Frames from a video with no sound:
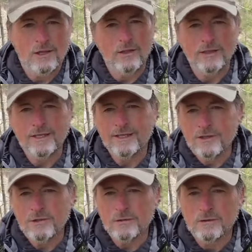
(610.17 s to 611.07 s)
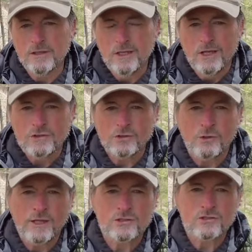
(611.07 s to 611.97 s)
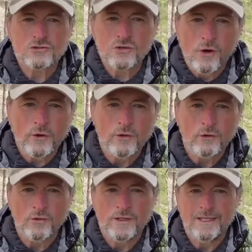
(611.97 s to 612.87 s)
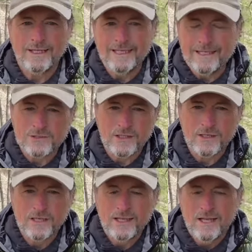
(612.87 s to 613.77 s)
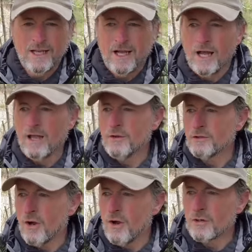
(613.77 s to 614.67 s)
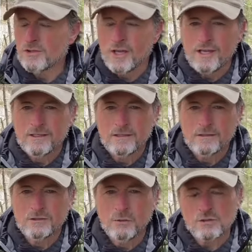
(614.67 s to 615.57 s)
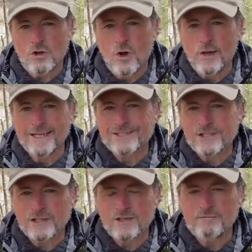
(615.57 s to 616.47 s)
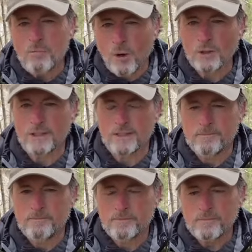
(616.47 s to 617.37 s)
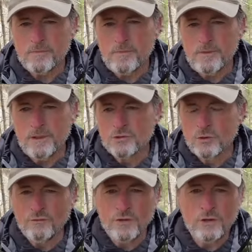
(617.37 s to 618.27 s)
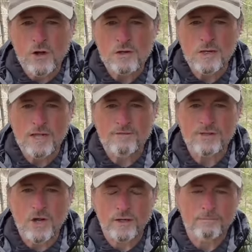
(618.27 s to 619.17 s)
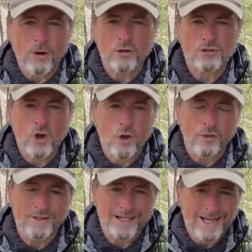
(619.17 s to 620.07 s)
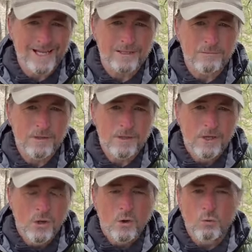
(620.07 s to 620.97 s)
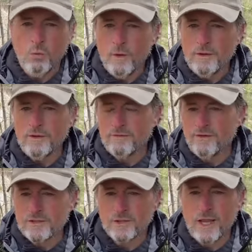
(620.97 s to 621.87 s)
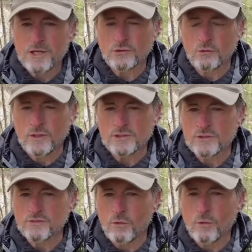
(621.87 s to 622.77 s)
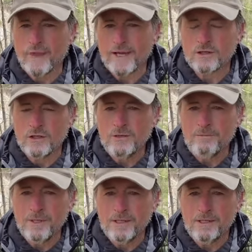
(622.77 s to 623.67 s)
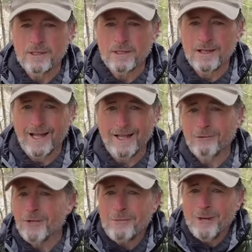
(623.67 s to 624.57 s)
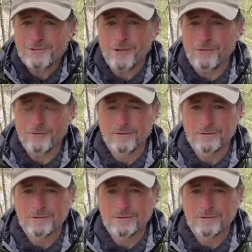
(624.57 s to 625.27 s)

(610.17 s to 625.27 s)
No, they didn't hear you. So they startle easy. Other dogs do what's called excessive barking. So if you have a dog that barks all the time, one of the physiological reasons for that could be, I don't hear myself.